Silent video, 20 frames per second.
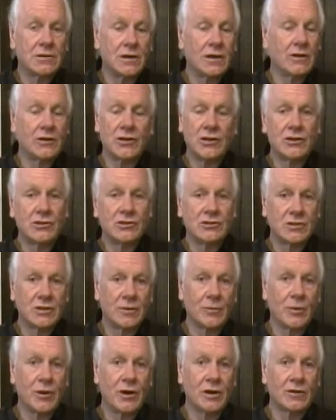on his
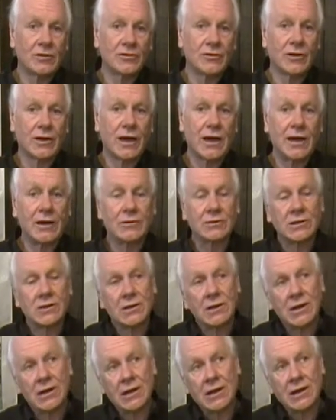Parler account.
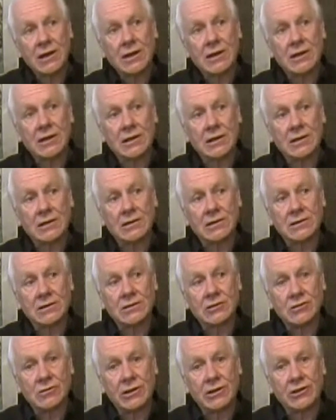And
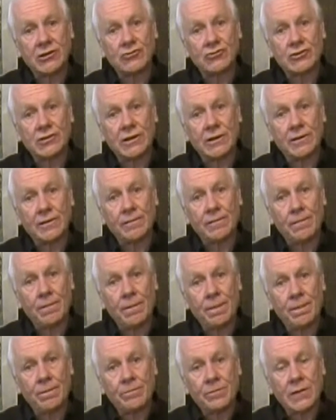it's quite interesting.
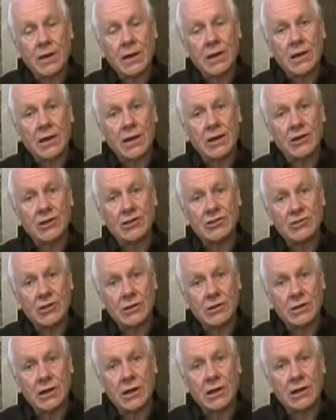And he's
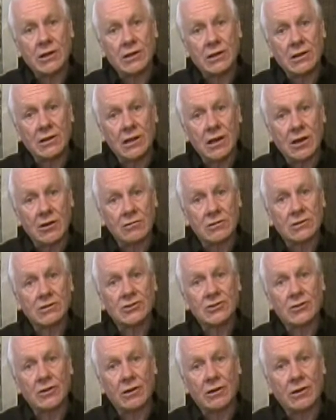indicating
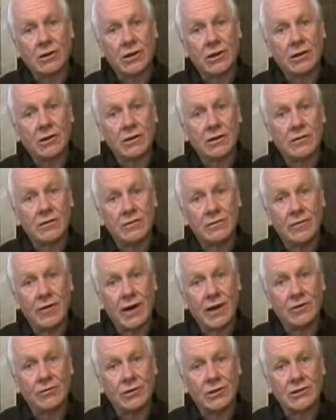aerosoling the
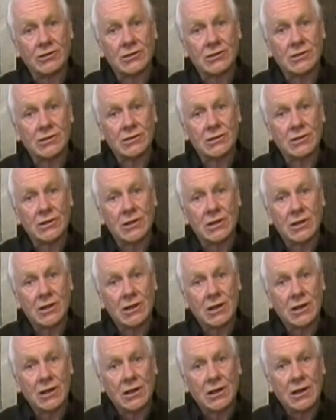virus.
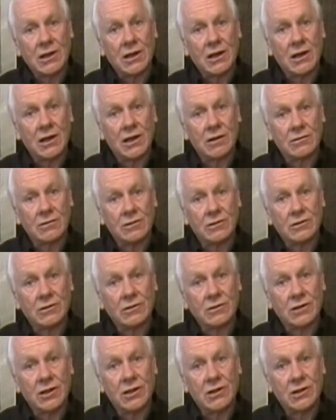
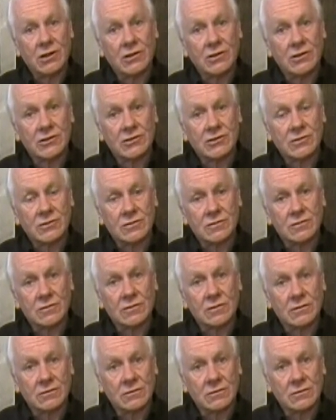Getting this